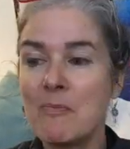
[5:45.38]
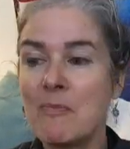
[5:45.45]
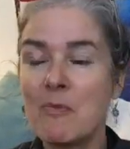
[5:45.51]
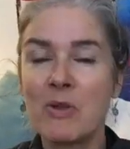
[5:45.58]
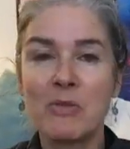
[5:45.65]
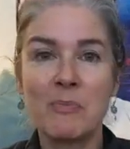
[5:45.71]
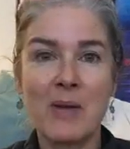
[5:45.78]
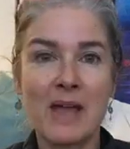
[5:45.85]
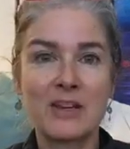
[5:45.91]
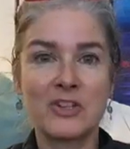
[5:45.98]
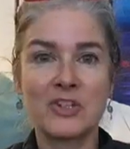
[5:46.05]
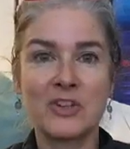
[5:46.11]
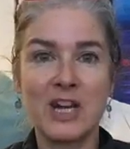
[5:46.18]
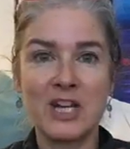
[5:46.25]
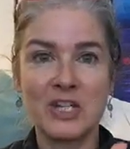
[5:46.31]
with
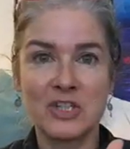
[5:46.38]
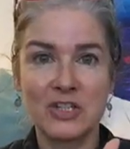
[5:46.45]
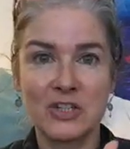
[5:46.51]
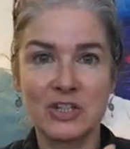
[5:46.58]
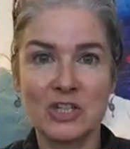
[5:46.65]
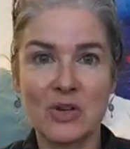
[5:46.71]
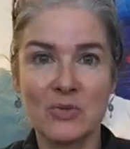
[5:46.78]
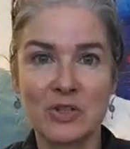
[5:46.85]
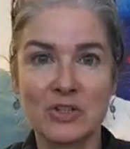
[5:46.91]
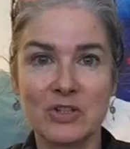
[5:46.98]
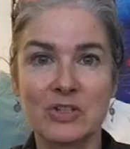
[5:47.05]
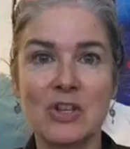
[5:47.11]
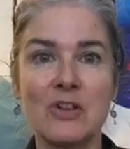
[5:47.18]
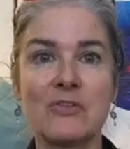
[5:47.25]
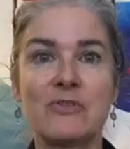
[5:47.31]
penetration and so on and
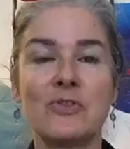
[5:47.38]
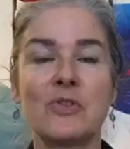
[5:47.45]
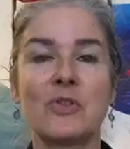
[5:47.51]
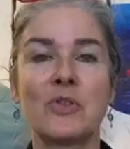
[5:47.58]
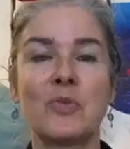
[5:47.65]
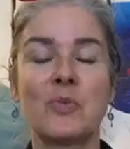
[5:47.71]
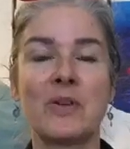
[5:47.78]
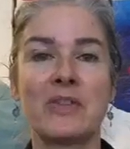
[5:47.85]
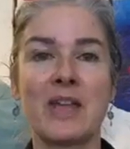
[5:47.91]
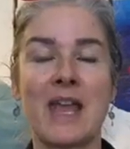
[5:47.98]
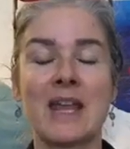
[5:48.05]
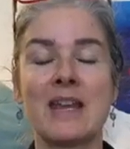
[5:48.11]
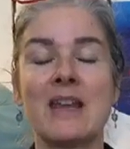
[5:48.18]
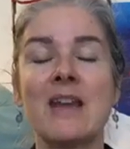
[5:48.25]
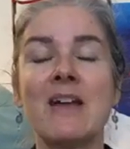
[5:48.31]
so forth with
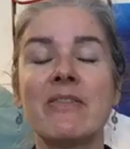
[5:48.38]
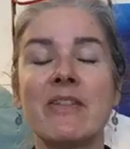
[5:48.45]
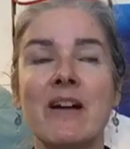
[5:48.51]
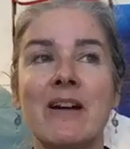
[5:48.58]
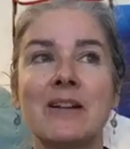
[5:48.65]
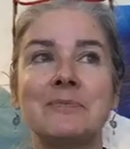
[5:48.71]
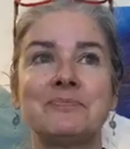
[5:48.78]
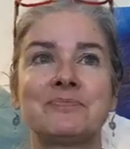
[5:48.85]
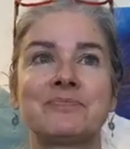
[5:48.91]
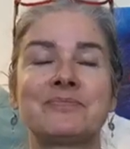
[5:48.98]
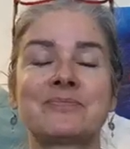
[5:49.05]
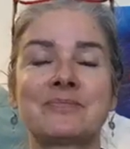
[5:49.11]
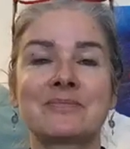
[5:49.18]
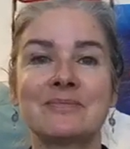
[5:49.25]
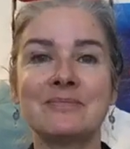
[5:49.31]
another,
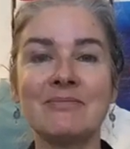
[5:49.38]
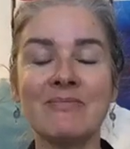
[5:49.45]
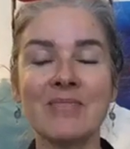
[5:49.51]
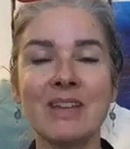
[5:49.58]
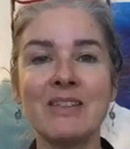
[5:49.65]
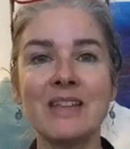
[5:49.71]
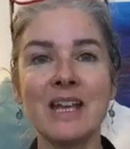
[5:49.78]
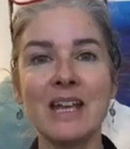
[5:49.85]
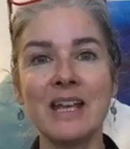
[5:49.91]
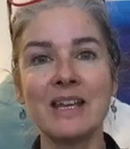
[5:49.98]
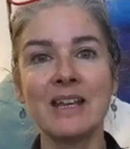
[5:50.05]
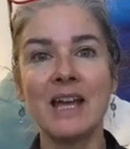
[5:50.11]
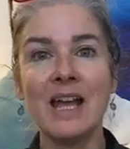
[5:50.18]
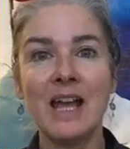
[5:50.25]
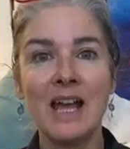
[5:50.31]

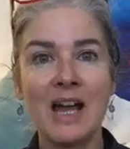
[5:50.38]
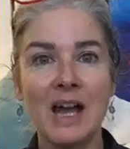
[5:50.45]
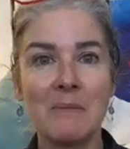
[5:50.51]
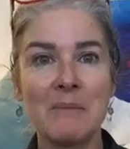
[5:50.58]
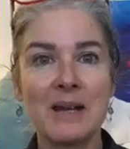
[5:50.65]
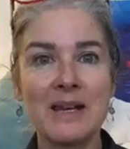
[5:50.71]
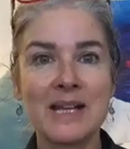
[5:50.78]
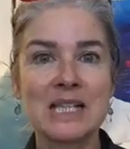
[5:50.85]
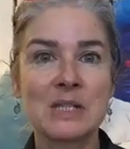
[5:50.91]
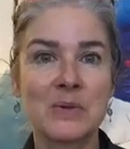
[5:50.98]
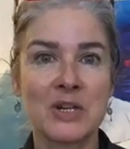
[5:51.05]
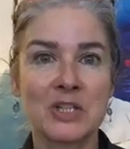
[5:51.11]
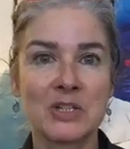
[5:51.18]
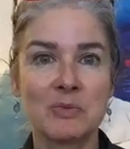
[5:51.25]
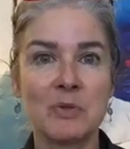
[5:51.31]
then my next
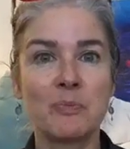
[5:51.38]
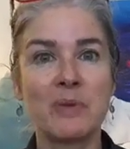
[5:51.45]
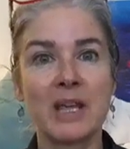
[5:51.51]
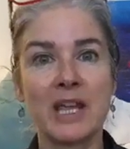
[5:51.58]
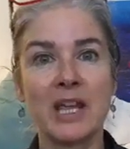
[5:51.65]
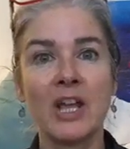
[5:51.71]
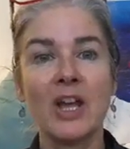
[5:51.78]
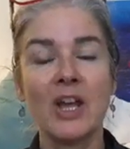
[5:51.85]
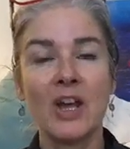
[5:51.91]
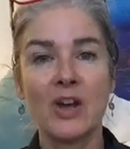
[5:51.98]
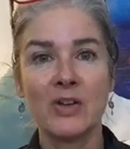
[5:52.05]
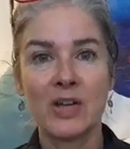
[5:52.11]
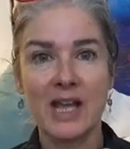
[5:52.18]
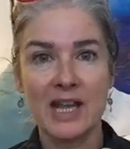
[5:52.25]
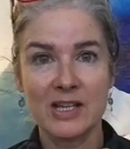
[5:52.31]
question would be,
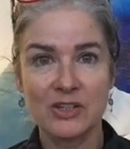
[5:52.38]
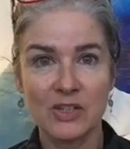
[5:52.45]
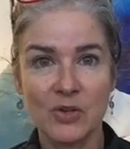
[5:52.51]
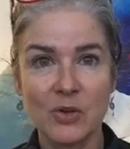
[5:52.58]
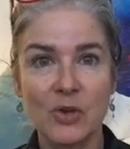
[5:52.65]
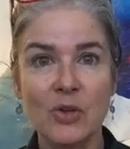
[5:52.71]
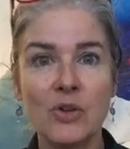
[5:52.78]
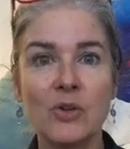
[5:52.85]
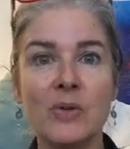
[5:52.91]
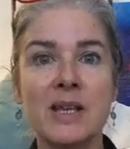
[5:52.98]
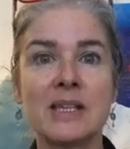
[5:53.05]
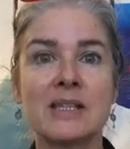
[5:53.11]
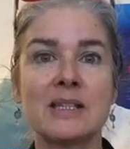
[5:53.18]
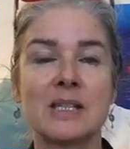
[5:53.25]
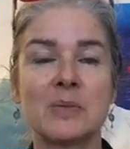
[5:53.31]
okay, so who
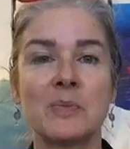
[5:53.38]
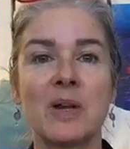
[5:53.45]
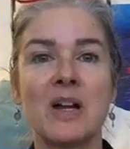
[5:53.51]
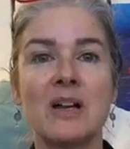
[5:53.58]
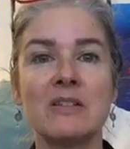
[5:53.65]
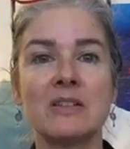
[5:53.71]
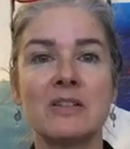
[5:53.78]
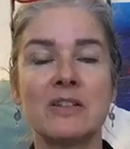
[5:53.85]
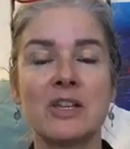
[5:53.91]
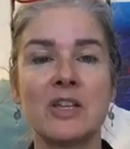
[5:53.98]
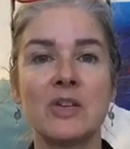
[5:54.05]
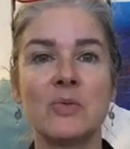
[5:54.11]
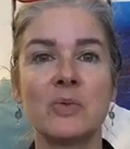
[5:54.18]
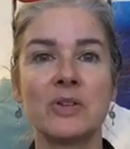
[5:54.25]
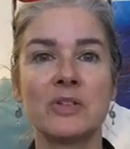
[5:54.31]
is this partner that
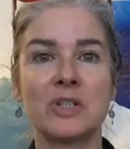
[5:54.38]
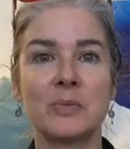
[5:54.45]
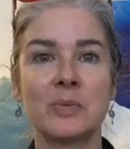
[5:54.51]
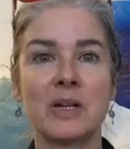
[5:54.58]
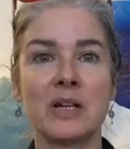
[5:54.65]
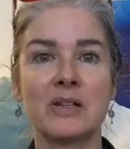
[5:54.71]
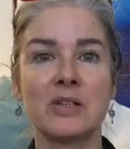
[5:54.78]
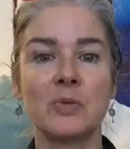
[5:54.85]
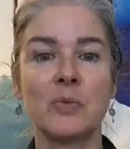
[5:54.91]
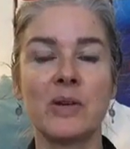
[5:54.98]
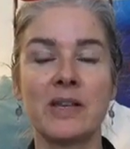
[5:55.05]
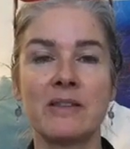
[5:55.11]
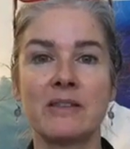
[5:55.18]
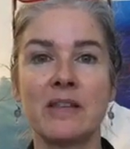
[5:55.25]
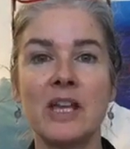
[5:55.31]
you want to partner
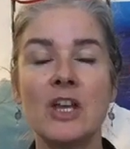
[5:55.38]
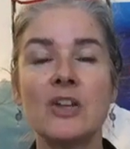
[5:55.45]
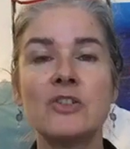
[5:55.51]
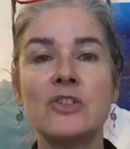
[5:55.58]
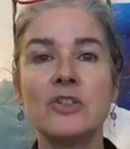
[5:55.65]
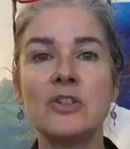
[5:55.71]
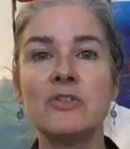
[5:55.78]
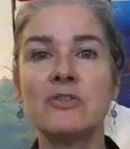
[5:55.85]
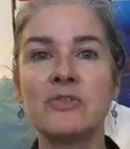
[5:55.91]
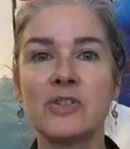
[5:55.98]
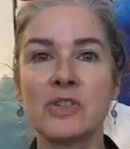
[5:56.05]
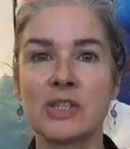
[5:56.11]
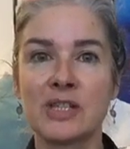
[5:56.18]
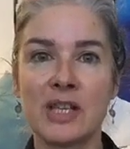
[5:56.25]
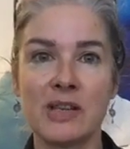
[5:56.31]
with? Do you feel
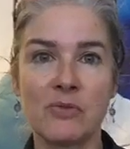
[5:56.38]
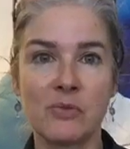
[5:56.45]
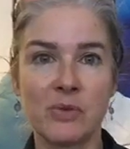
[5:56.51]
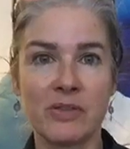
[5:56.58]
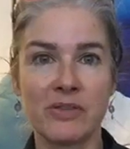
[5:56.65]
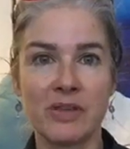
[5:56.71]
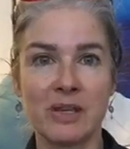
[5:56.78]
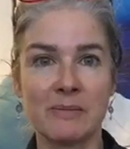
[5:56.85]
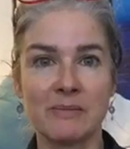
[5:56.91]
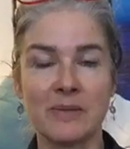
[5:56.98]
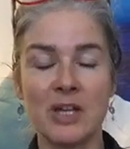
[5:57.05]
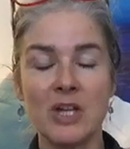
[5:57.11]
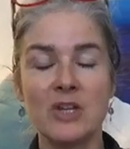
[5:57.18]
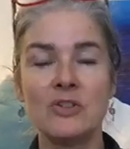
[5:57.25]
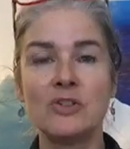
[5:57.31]
safe with them?
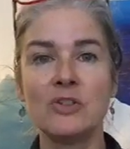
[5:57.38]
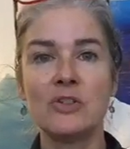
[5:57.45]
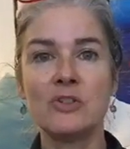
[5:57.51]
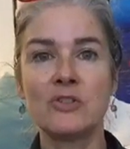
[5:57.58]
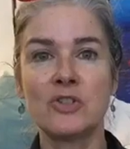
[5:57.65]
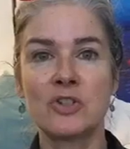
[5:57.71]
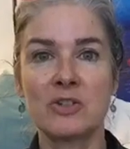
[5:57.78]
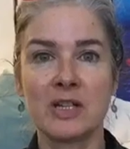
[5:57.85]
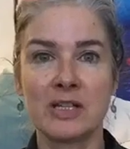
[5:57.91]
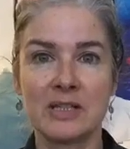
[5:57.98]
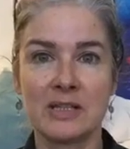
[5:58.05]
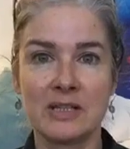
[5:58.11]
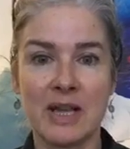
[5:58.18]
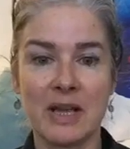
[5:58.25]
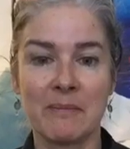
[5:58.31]
Do you
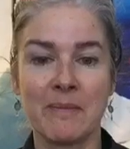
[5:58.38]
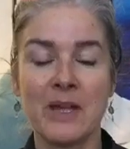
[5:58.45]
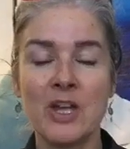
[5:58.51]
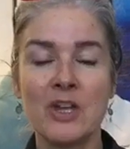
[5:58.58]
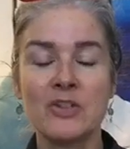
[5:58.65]
trust them?